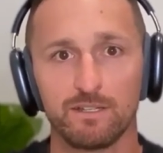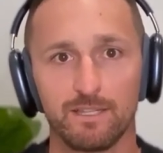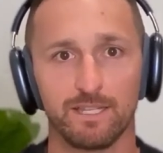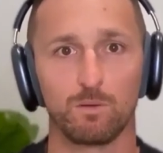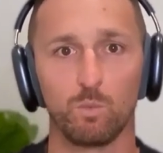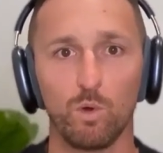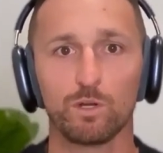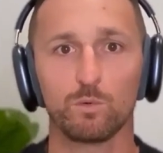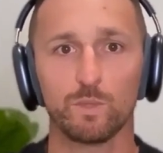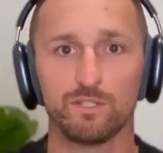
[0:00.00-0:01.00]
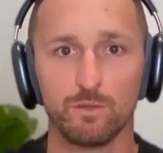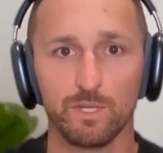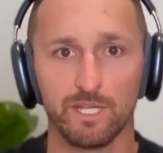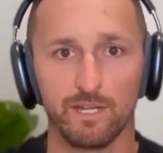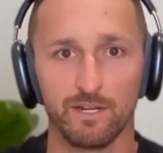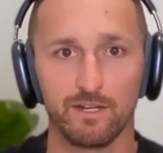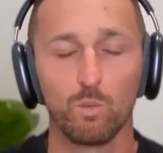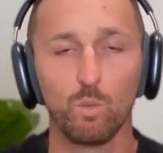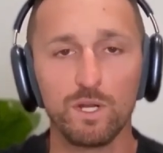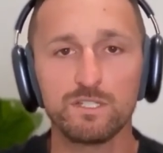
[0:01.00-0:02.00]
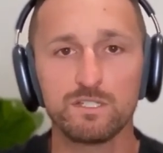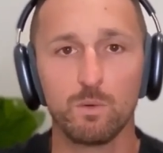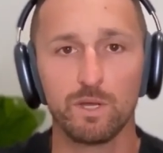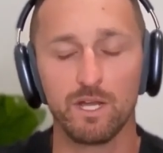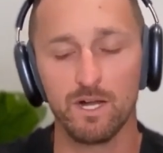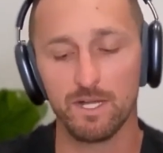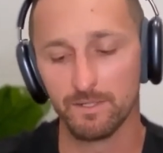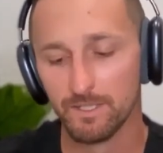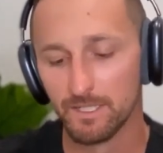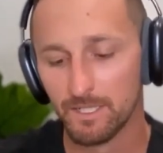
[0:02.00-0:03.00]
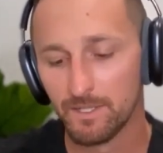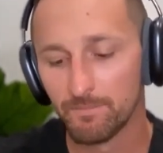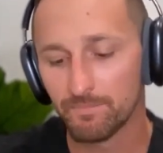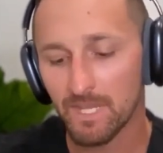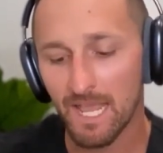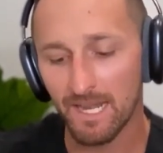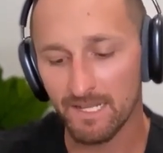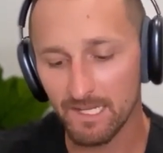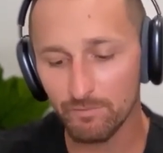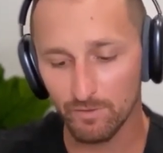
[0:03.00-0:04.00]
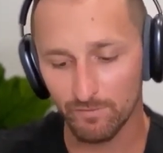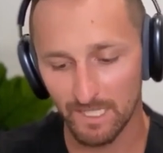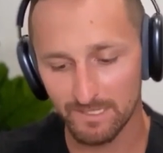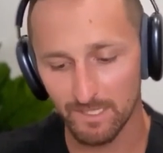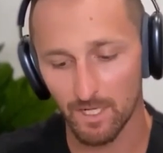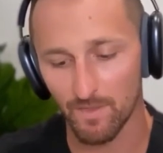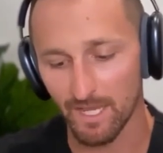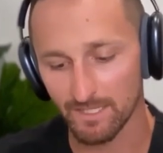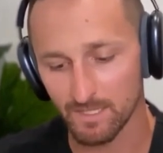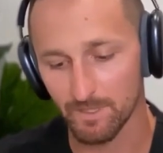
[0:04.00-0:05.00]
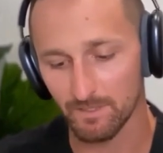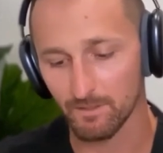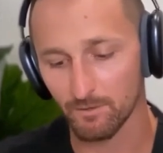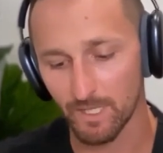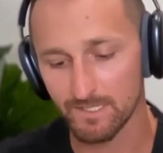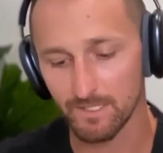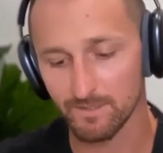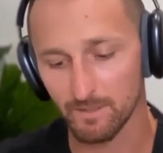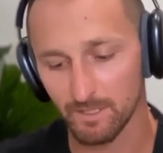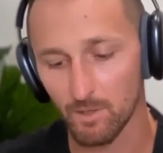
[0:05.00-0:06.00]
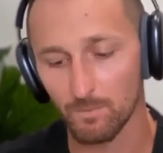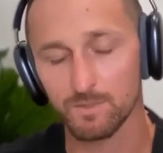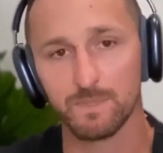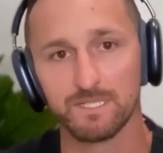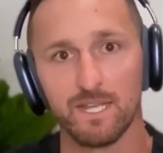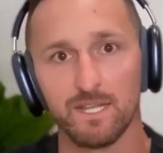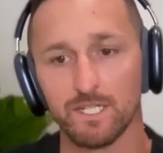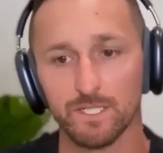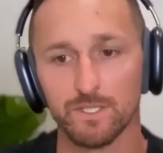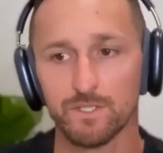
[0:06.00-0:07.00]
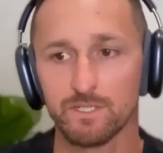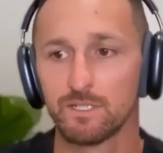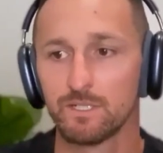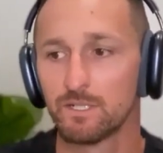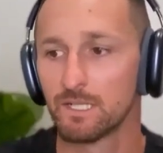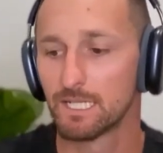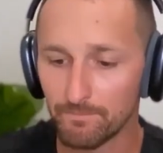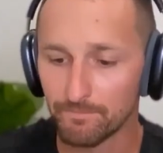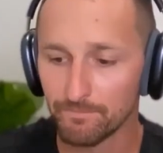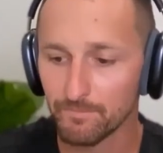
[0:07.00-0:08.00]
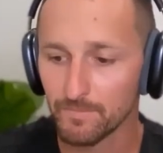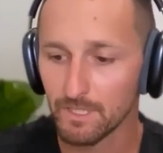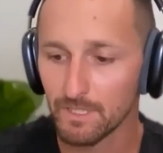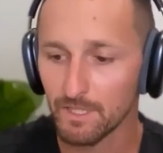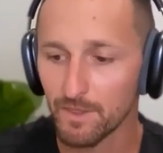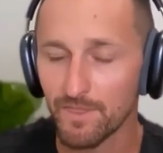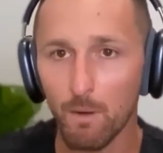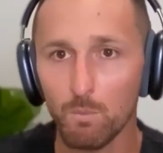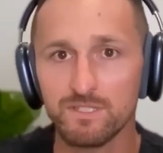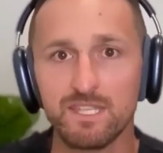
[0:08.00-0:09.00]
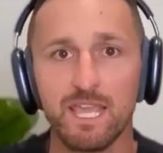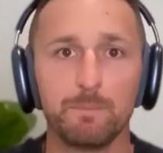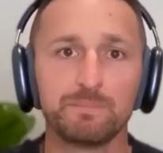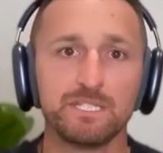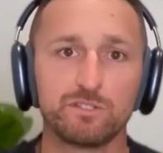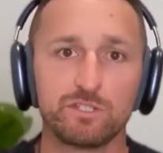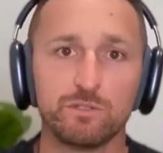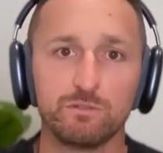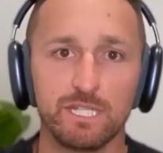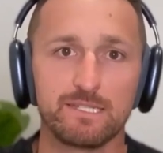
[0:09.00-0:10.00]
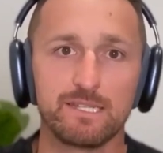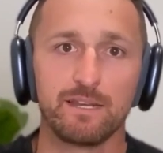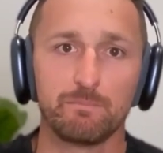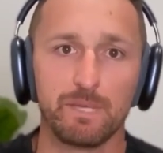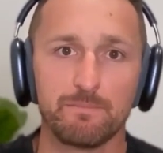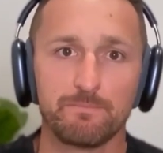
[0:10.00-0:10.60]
Like, what are we doing here? What is going on? And as I've reflected on that, it's been crazy. It's like almost been 10 years. That was the empty suit inside of me.